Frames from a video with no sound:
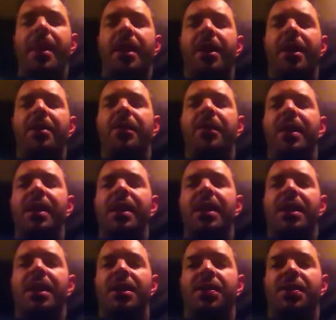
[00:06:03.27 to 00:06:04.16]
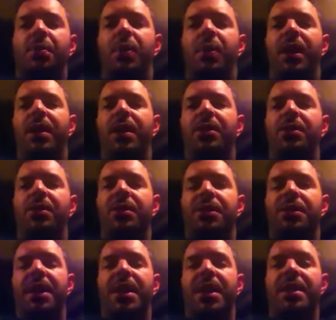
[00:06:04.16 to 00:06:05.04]
over the last week or
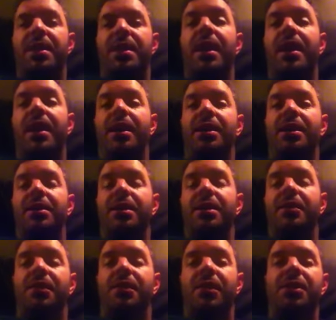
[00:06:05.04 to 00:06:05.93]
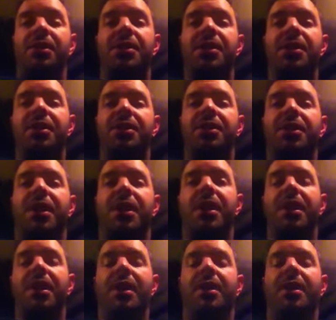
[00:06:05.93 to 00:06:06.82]
10 days, I've gone to your
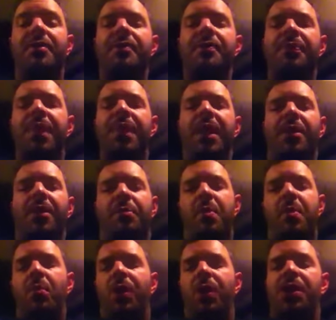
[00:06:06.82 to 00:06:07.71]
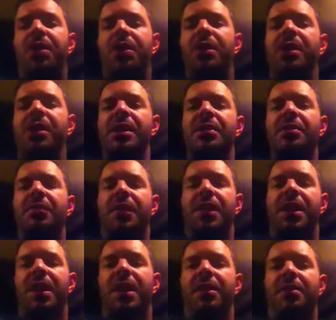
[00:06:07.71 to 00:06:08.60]
site, I've been watching your little
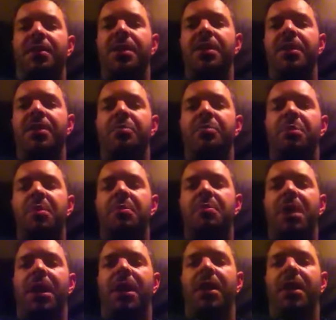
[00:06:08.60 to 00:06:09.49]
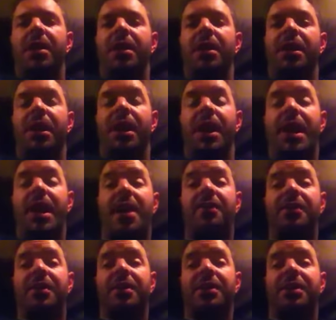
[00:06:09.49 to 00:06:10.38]
videos that you've been making, and I
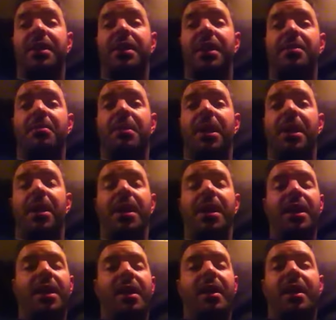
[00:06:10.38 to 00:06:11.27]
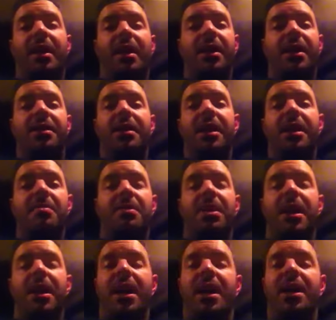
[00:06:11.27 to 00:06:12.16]
have to say, mate, I take
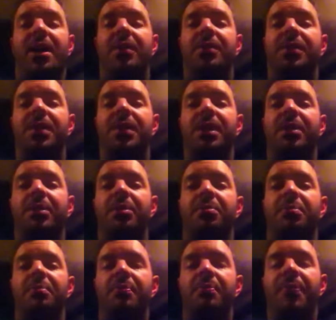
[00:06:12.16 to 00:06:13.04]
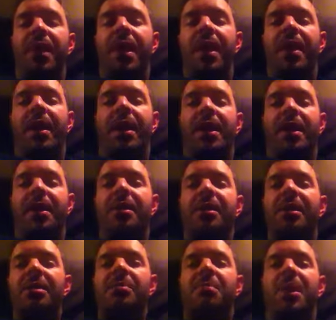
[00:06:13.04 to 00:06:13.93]
my hat off to you. And I'm
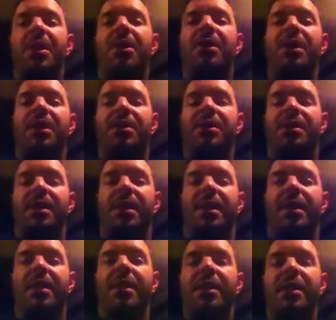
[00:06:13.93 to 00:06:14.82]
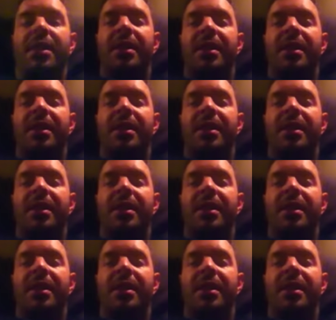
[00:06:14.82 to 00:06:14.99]
going to be honest here,